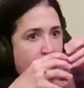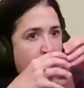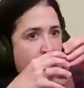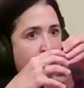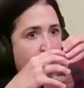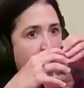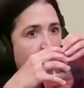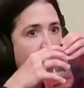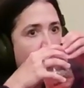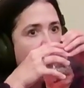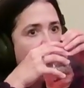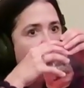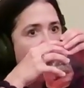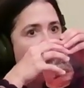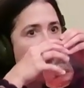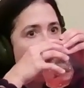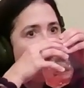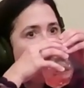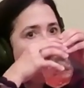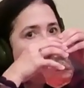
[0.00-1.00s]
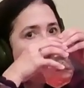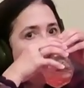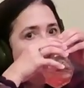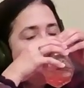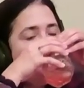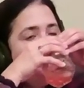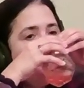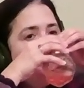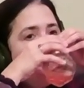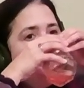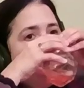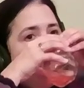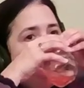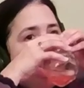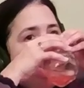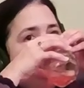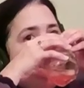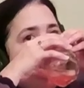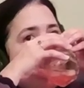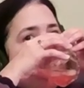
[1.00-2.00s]

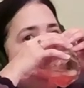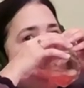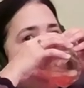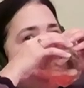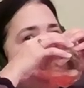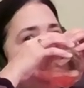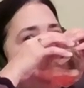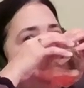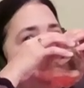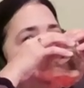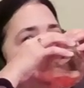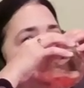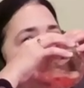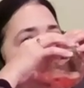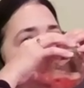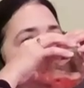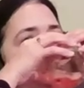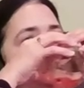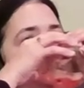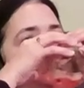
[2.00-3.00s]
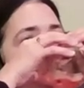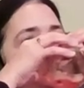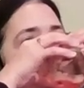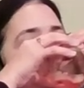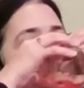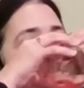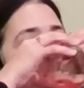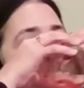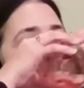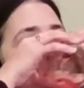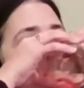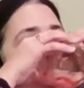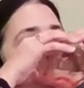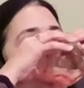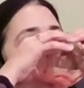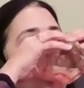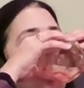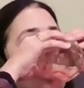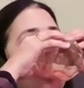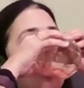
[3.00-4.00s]

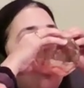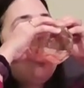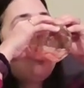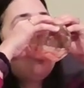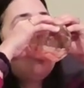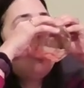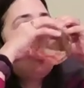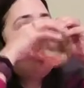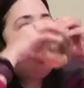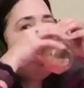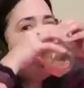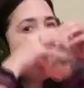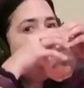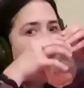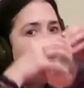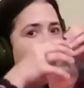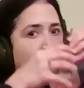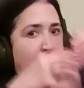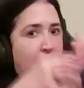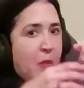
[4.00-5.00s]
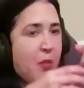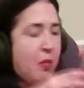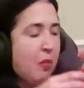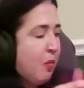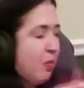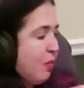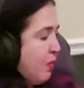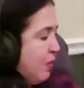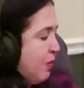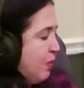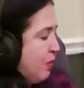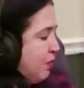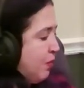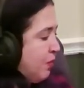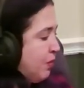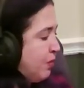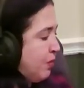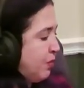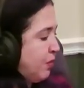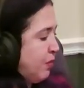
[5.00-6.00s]

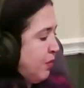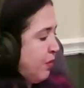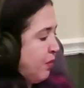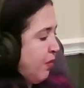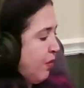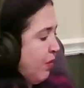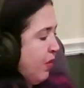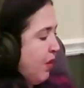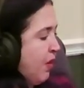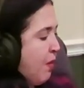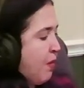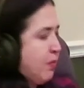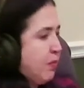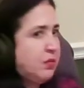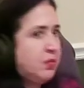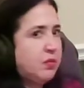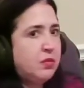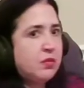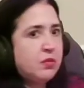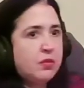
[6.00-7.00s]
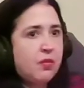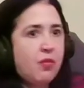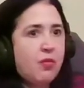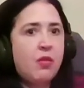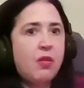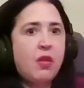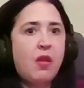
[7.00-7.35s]
[no speech]